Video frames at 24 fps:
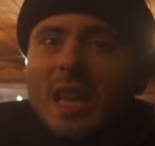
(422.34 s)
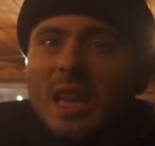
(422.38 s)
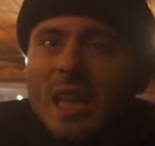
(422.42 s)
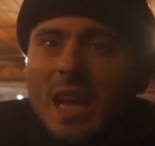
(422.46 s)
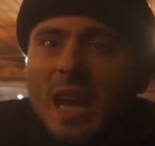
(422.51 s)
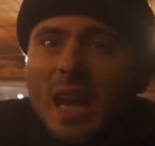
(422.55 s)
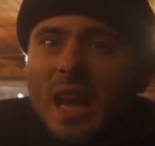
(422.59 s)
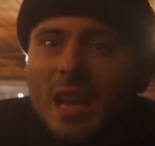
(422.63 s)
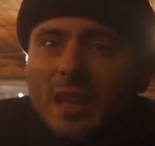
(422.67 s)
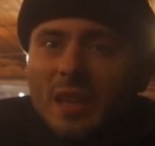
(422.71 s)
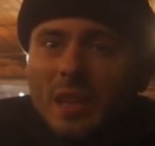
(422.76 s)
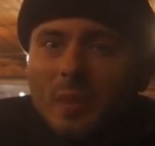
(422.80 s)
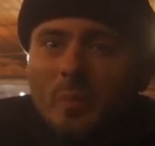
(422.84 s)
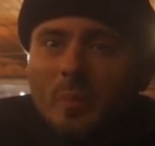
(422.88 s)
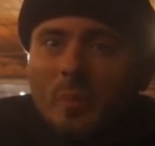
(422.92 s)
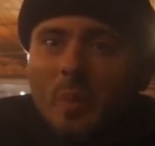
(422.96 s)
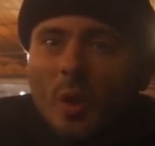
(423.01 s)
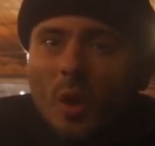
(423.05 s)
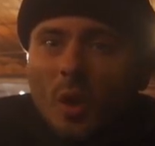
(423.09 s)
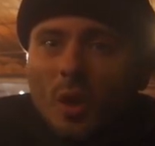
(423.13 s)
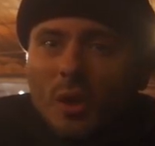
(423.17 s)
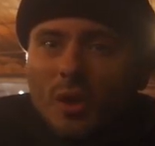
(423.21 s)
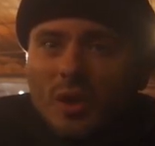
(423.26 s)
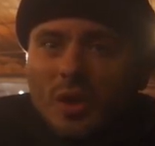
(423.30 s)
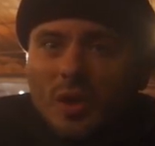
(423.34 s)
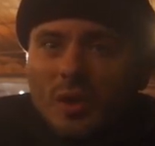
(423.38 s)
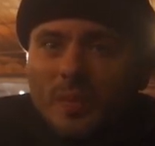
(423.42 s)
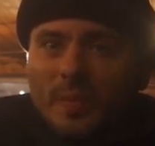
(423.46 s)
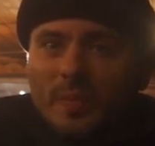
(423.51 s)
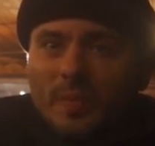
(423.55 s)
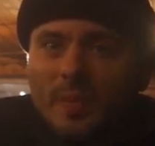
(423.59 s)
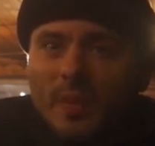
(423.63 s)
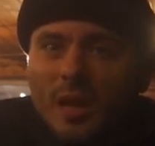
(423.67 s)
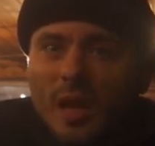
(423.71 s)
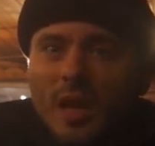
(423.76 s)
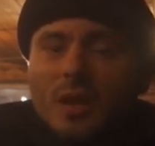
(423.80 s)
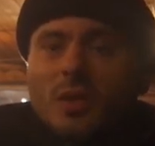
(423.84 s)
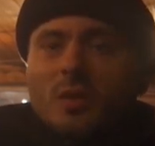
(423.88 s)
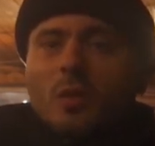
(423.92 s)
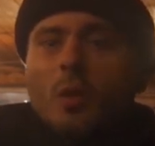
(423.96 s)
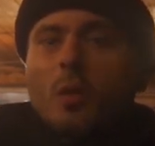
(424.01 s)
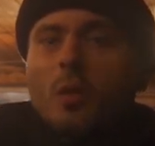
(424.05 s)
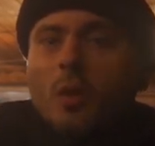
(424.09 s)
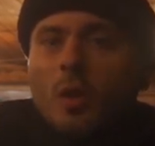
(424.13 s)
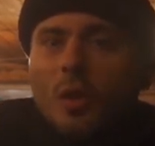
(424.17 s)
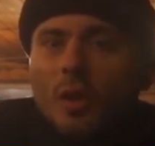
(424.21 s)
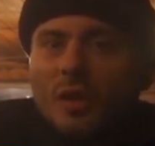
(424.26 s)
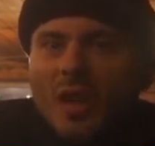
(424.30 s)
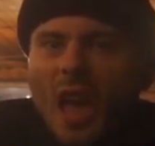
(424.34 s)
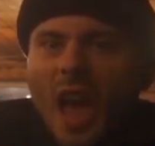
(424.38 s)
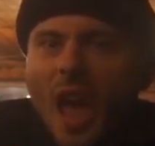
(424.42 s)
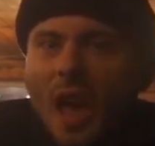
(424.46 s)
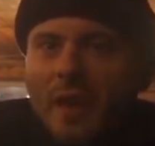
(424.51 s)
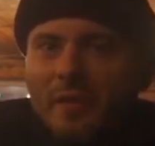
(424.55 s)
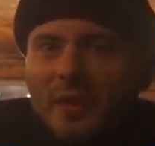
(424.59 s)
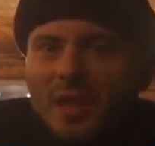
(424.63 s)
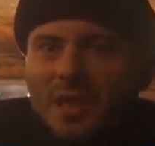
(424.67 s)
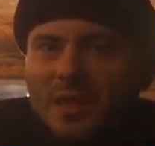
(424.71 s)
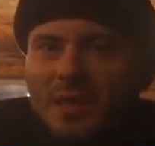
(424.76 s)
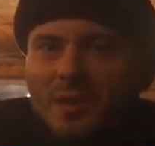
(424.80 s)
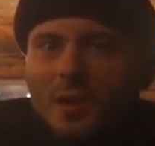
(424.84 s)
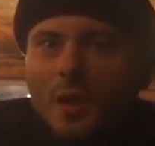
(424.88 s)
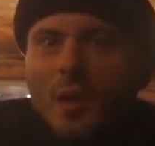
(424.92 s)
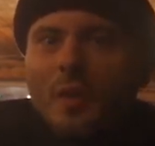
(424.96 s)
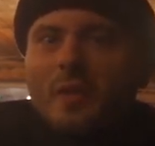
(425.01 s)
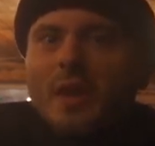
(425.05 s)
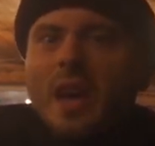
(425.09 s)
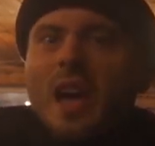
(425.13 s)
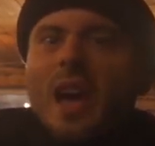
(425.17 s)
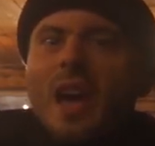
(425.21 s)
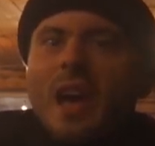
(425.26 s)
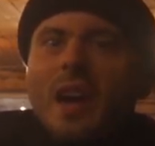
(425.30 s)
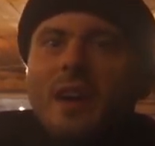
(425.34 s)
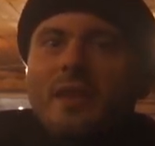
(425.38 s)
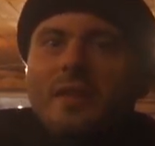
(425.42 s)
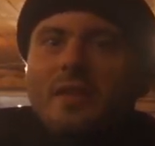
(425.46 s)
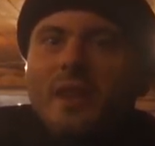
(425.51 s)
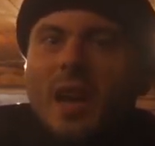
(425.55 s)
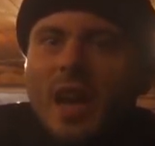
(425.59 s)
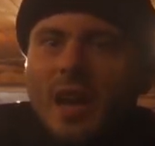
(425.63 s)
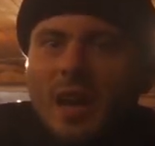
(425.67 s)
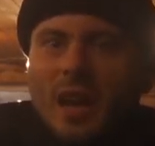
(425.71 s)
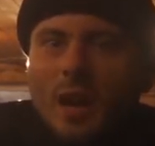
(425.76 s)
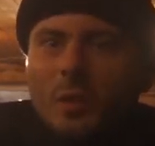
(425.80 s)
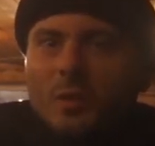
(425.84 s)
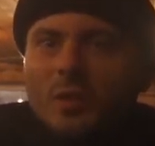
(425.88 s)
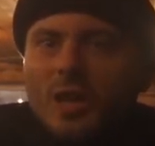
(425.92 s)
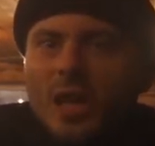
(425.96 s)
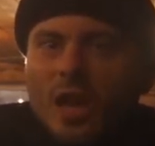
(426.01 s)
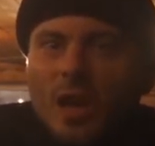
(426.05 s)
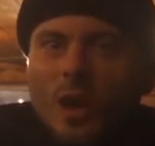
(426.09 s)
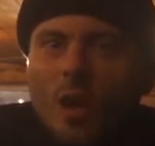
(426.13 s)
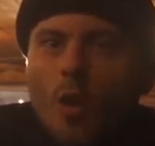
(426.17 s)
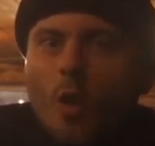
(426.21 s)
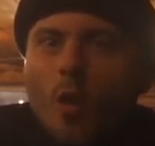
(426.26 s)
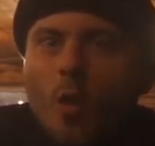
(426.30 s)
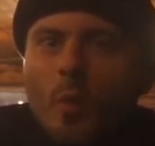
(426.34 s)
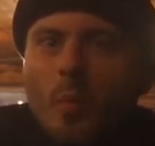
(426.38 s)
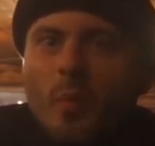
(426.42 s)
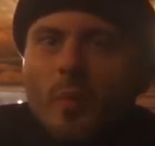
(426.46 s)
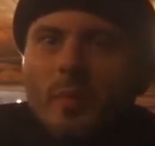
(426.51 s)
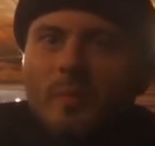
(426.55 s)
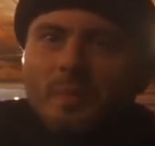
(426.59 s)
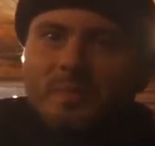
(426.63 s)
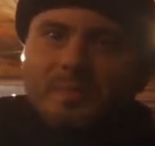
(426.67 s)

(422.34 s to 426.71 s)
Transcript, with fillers: illegally built so-called heavens of earth around the globe.